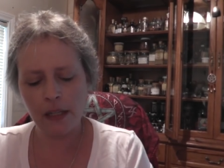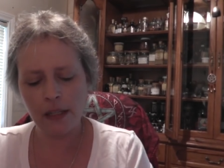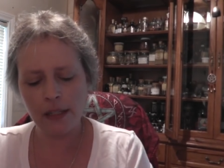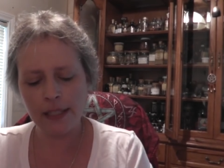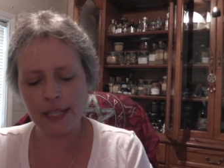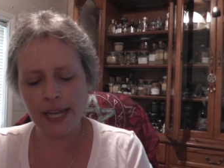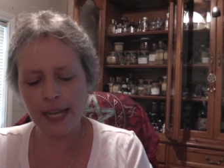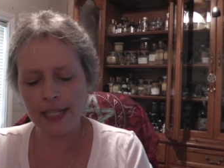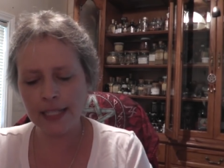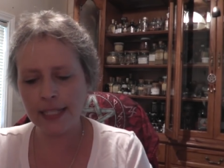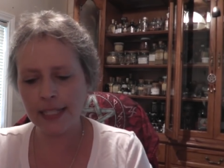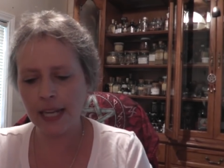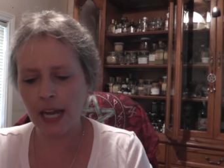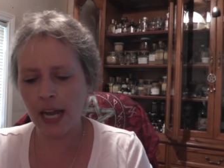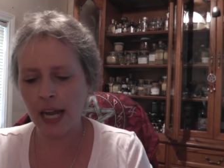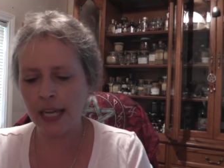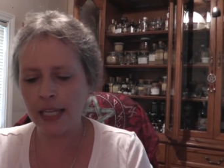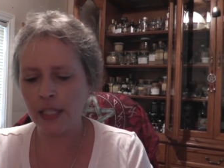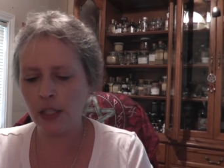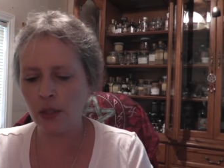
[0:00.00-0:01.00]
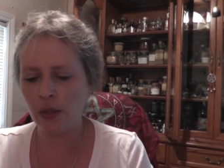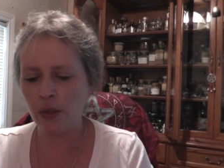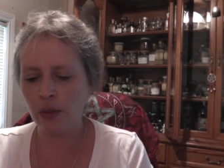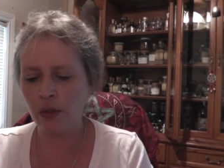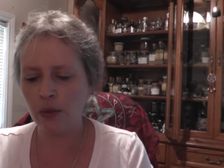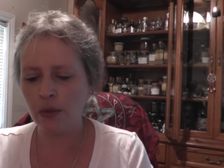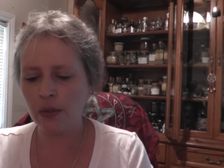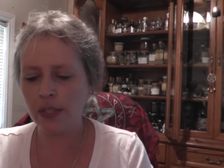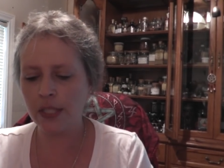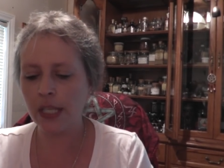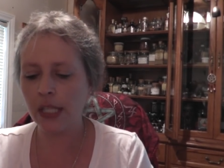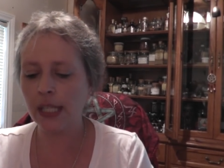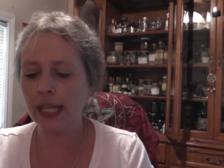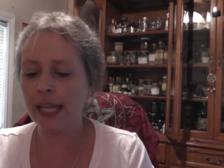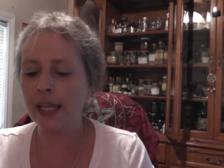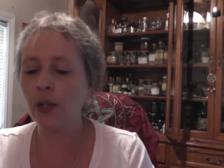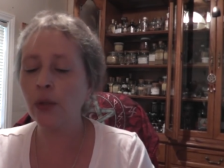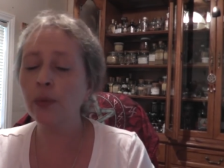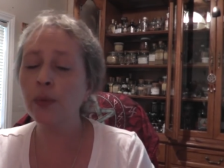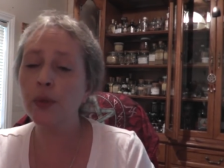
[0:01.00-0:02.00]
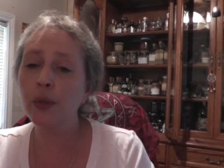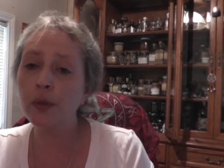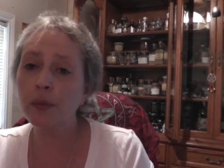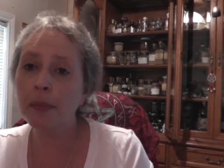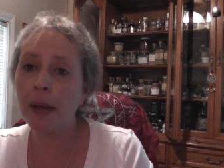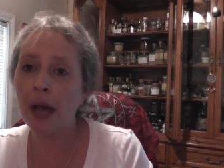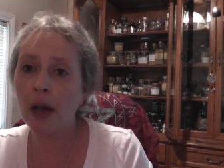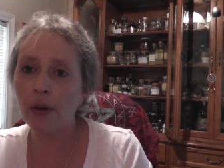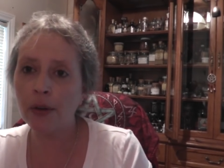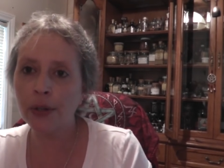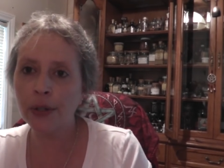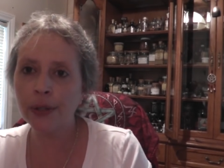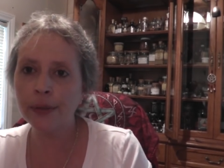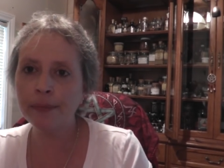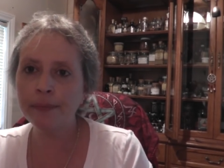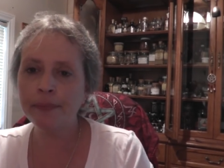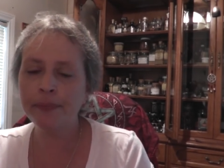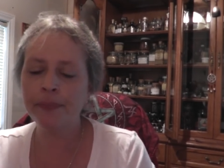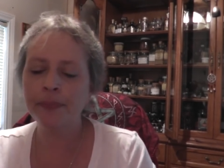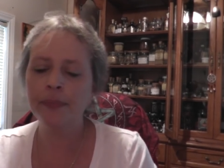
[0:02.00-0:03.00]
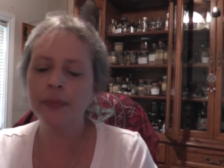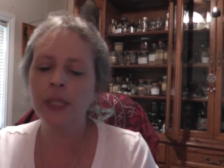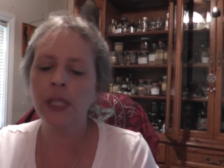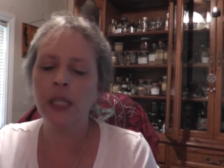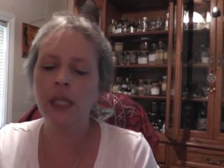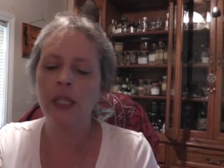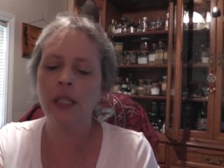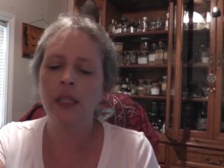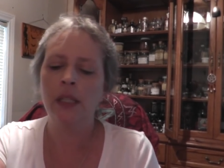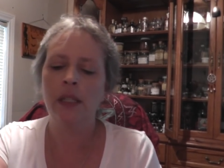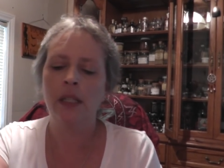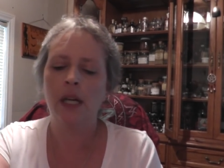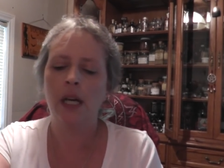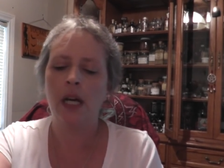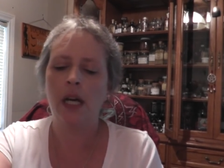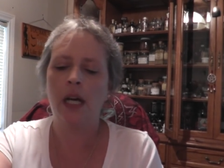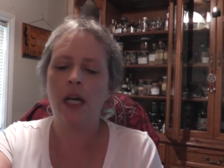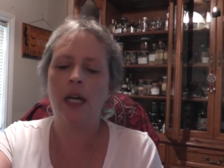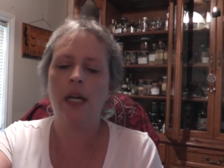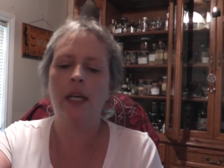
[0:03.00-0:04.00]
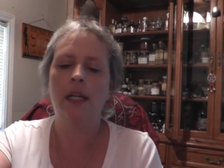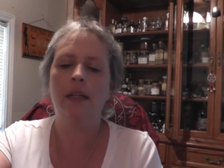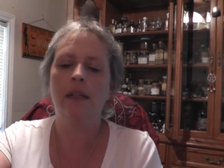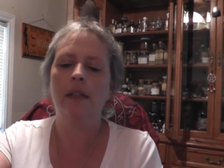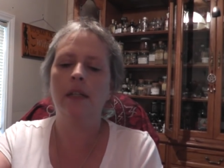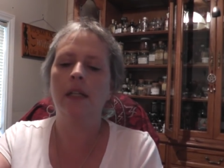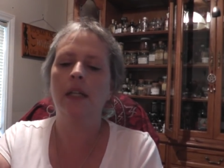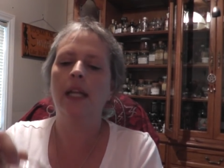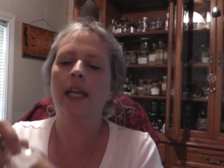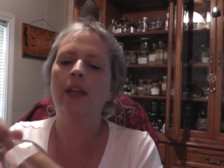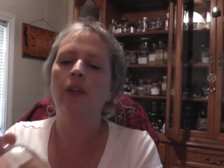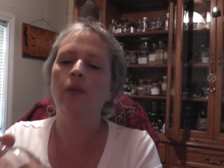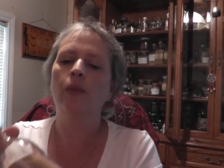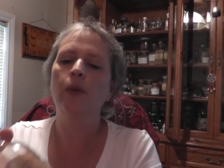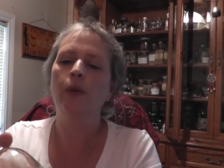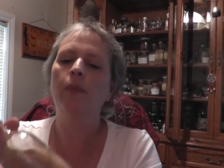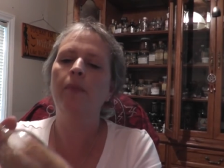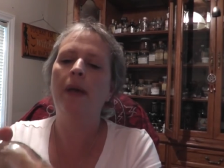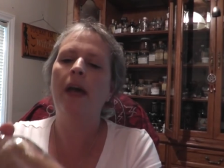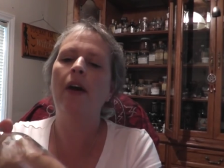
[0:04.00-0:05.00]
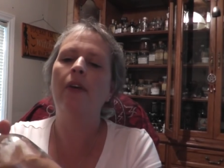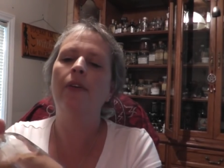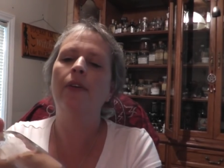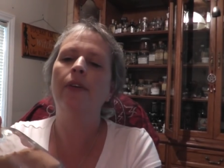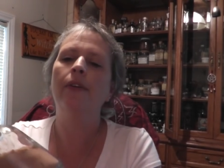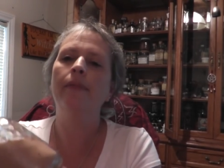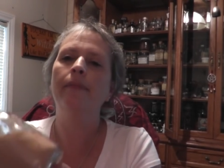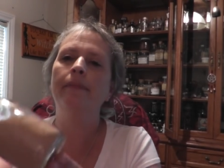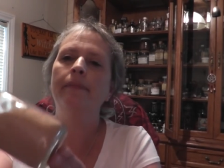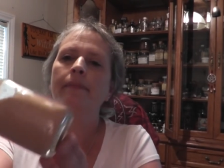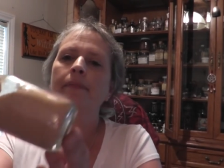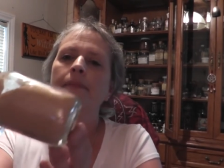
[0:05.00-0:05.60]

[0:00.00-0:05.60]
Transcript: Next I use galangal root powder. Galangal root powder